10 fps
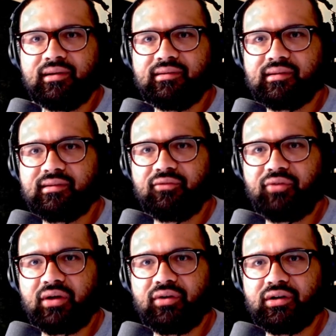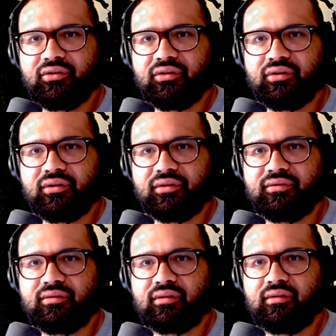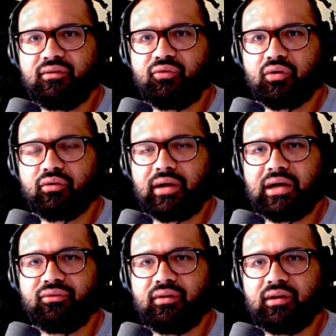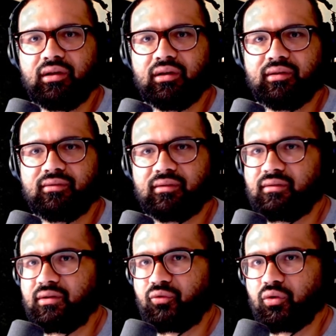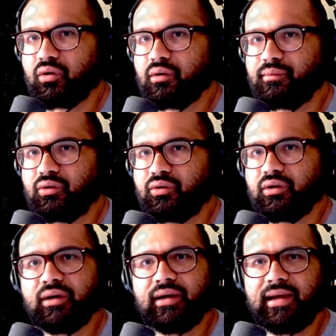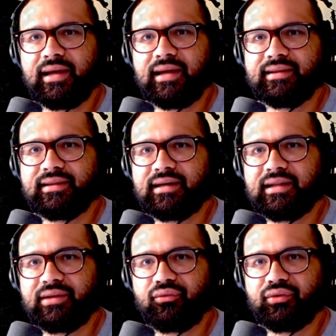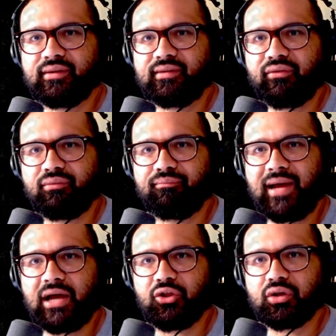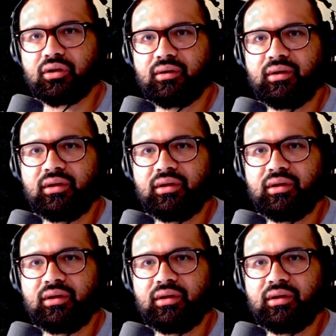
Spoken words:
65 hunter, 64 crafting, 64 herblore, and level 57 magic.